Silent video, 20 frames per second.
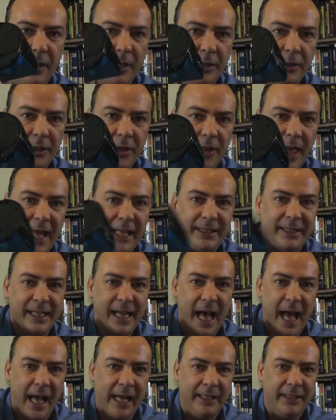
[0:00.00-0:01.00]
So that's
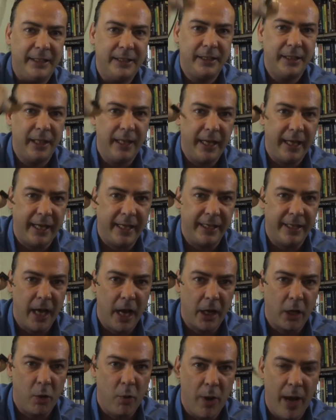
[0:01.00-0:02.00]
nice. It can
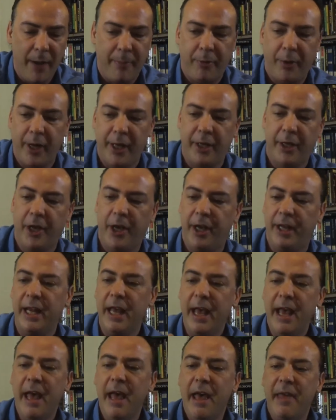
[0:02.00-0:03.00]
tuck away pretty good.
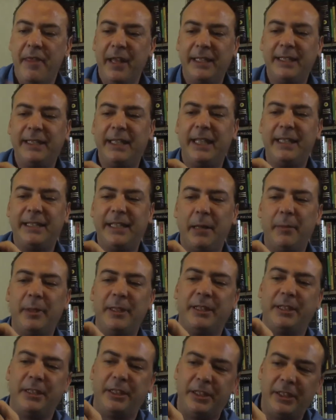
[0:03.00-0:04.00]
This system
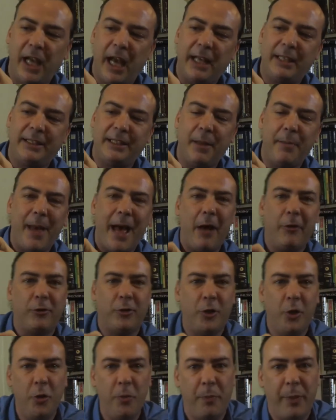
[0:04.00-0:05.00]
is just about
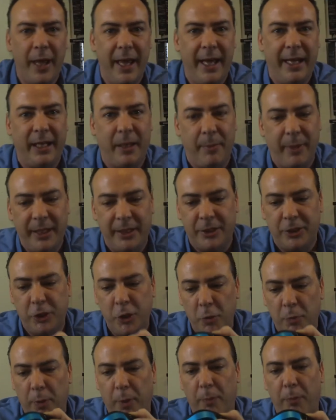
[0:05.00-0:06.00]
too big to be
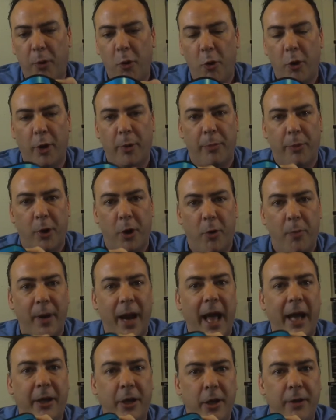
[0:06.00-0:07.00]
super portable, but
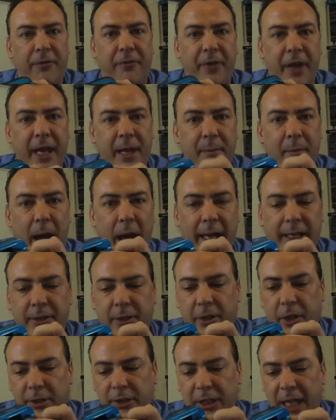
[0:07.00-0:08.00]
I could fit it in my
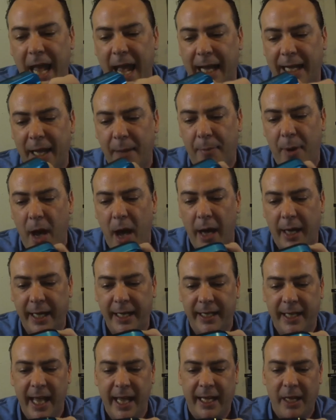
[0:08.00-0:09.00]
jacket pocket
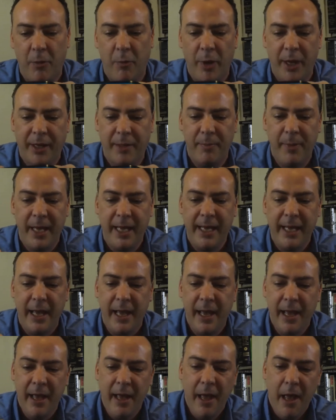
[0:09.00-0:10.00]
and take it with me.
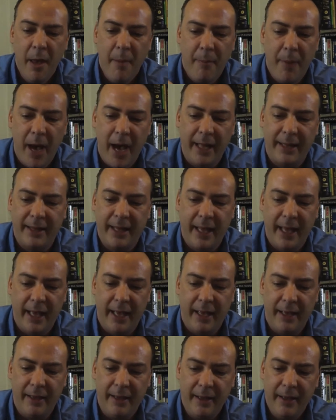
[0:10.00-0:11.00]
But
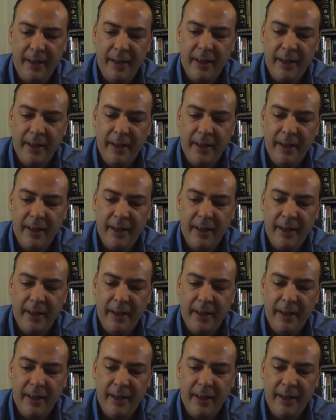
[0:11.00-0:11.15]
uh,